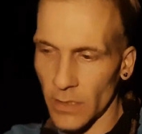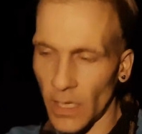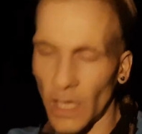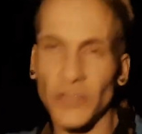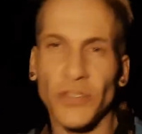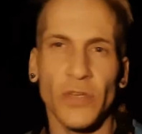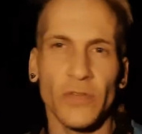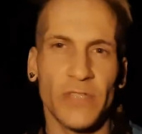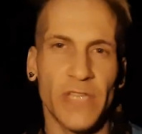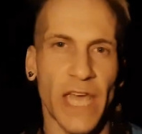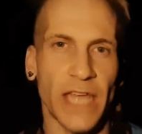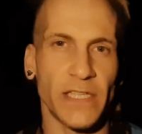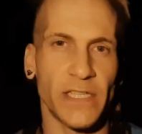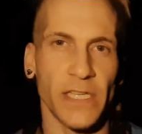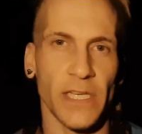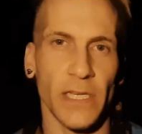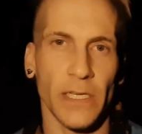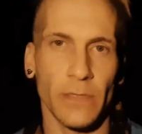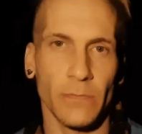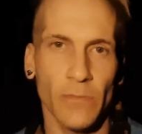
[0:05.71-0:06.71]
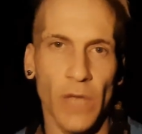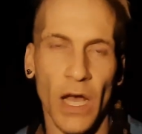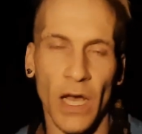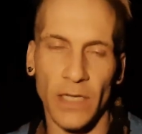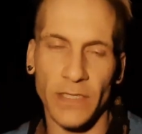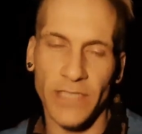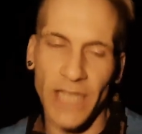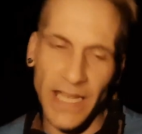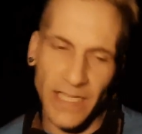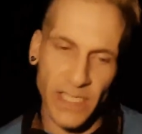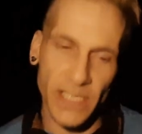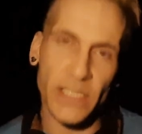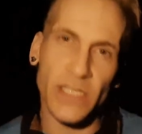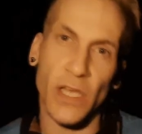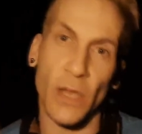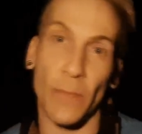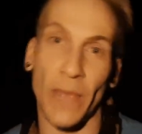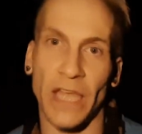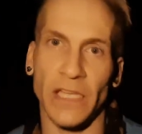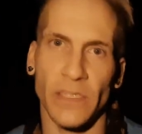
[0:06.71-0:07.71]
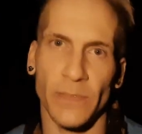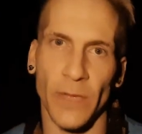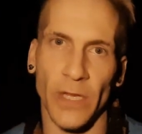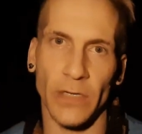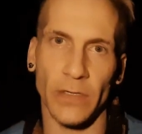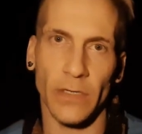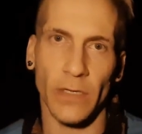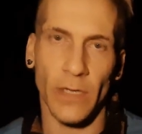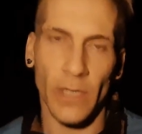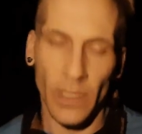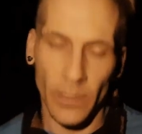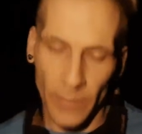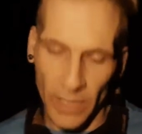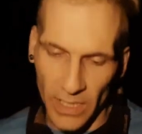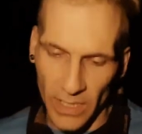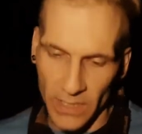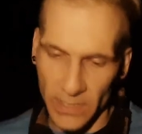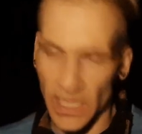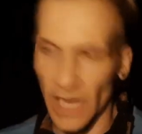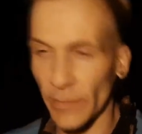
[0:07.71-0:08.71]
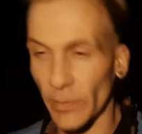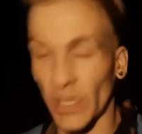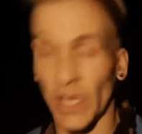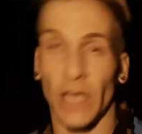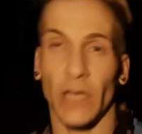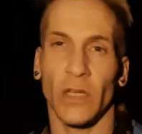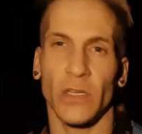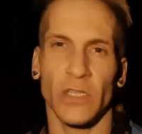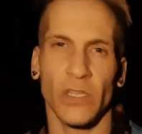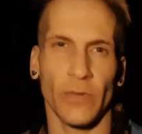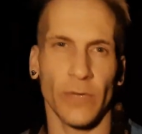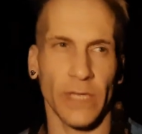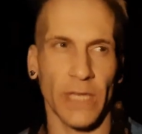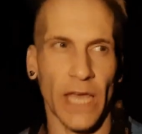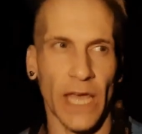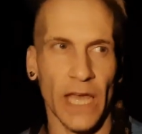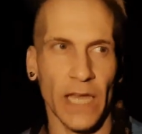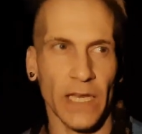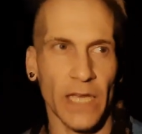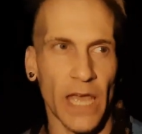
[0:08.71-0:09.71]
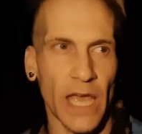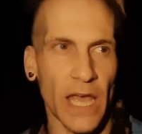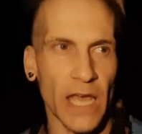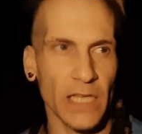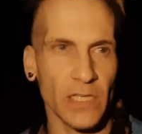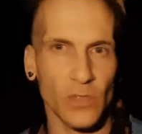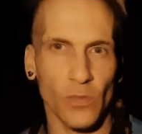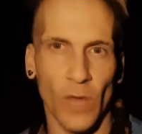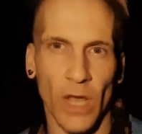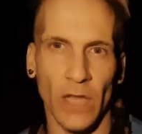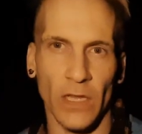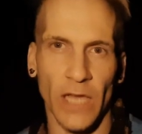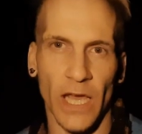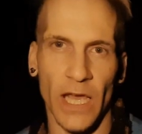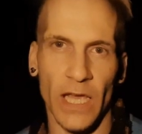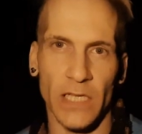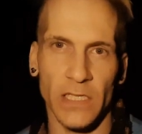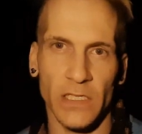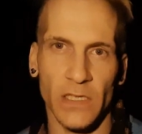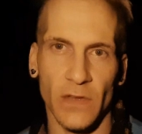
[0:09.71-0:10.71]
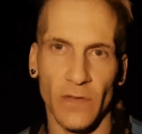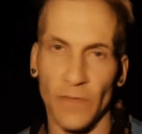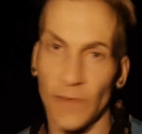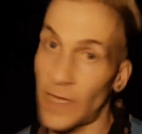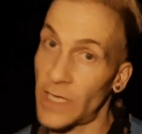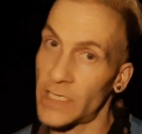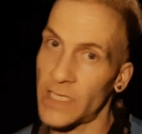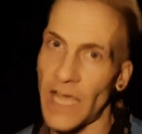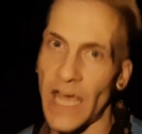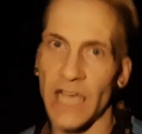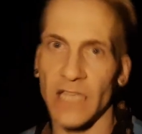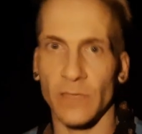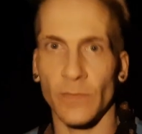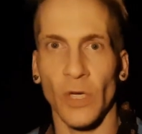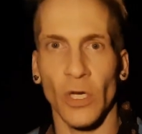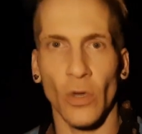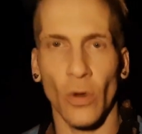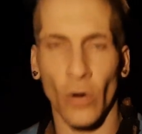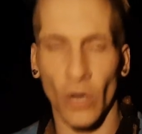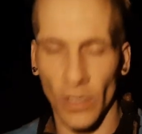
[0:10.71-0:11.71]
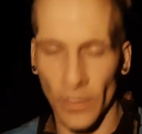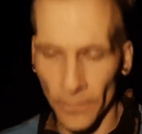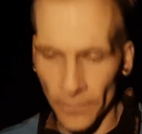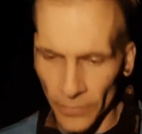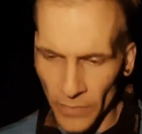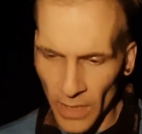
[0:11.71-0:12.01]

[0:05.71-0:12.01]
I'll do Deadsy. Deadsy's Commencement. Because I plan on doing that as well as Phantasmagore.